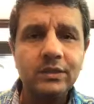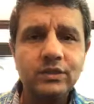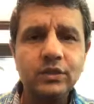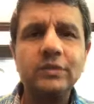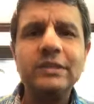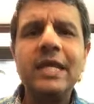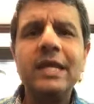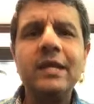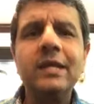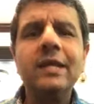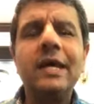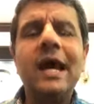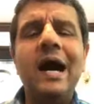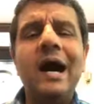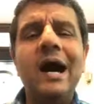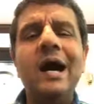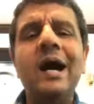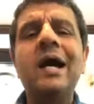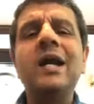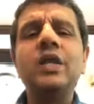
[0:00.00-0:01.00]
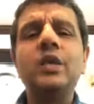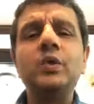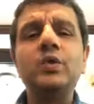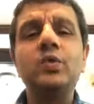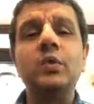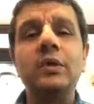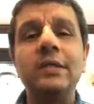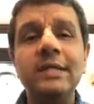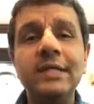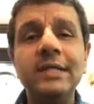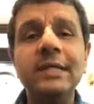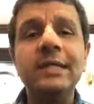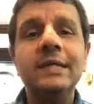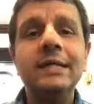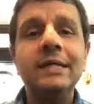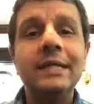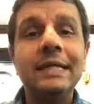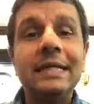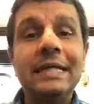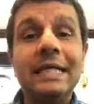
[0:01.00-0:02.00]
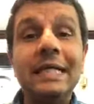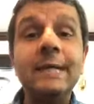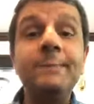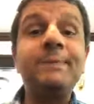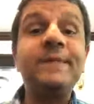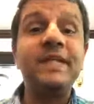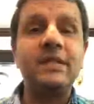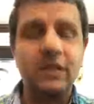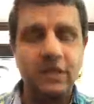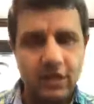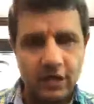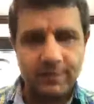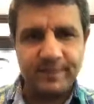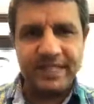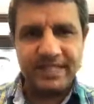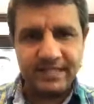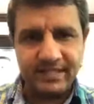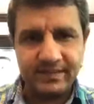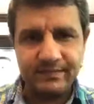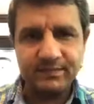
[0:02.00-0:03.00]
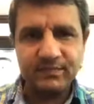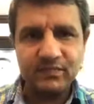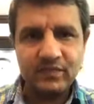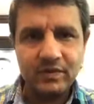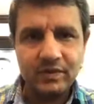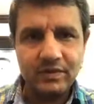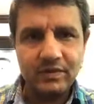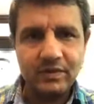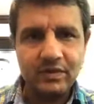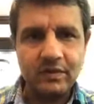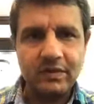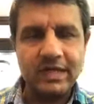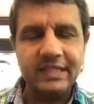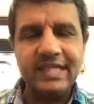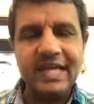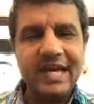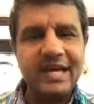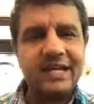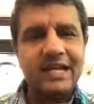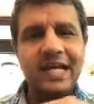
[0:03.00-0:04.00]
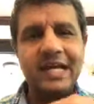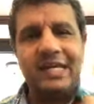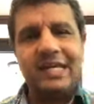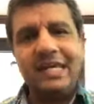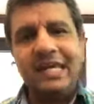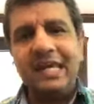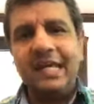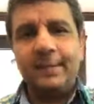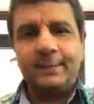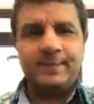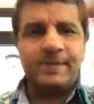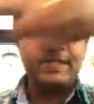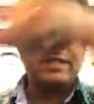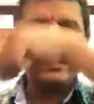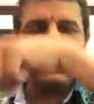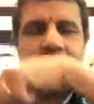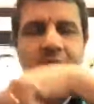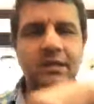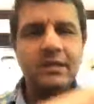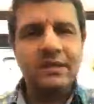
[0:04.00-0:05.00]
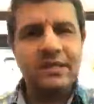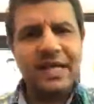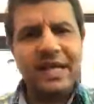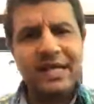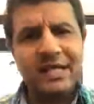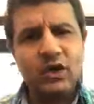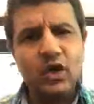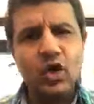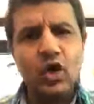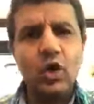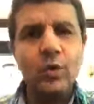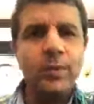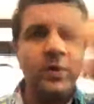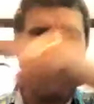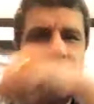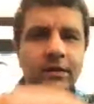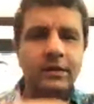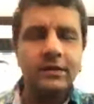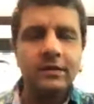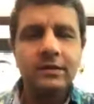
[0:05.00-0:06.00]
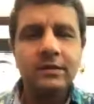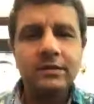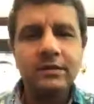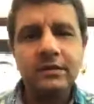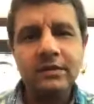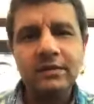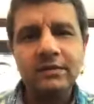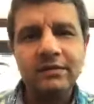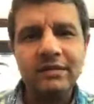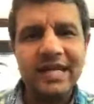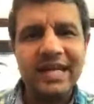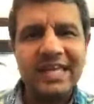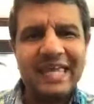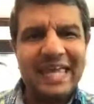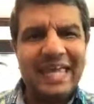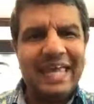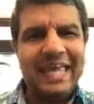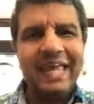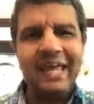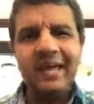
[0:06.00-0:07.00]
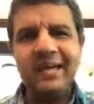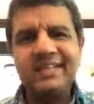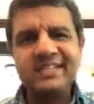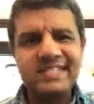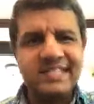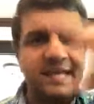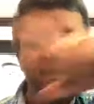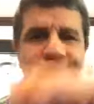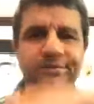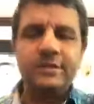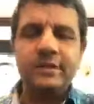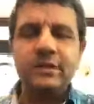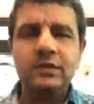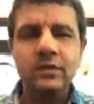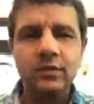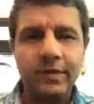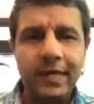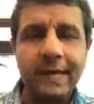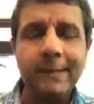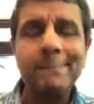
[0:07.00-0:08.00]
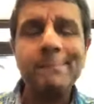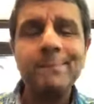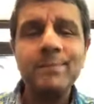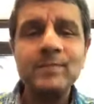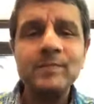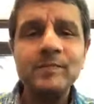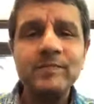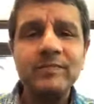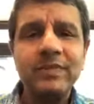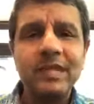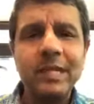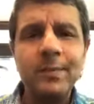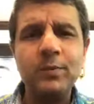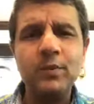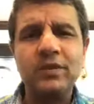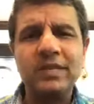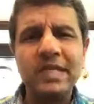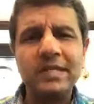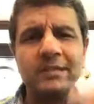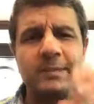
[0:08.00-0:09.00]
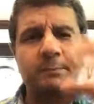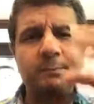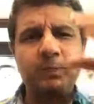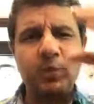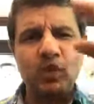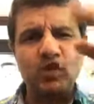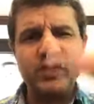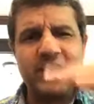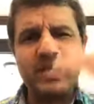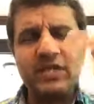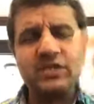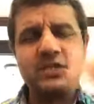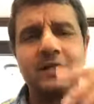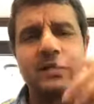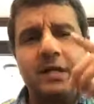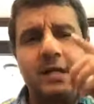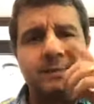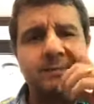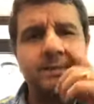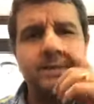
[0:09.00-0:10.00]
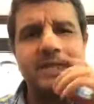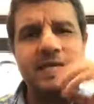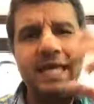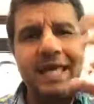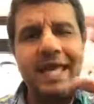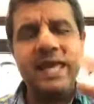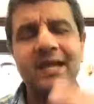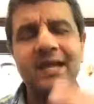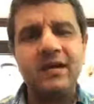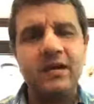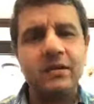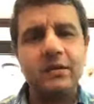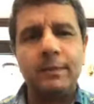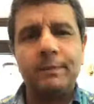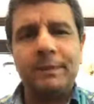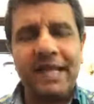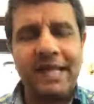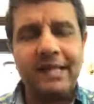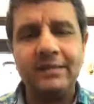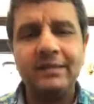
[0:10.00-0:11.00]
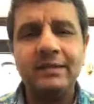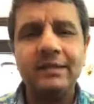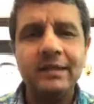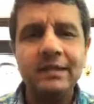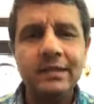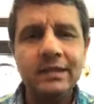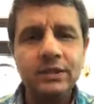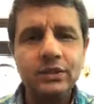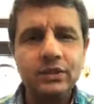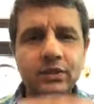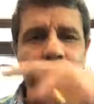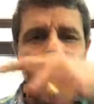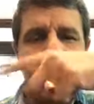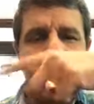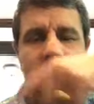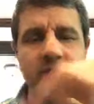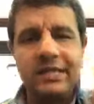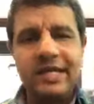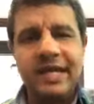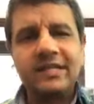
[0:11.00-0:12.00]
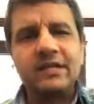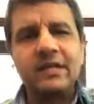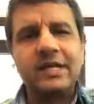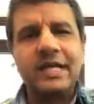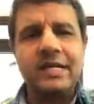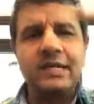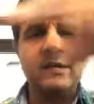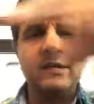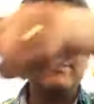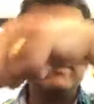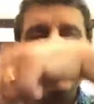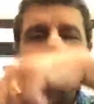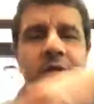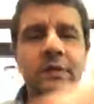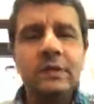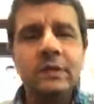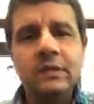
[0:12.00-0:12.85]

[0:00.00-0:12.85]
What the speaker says: So they are usually elliptical orbits. Okay? They are like ellipse, like oval, like egg shaped. Okay? If you take the projection of the egg on a plane, so you will get a kind of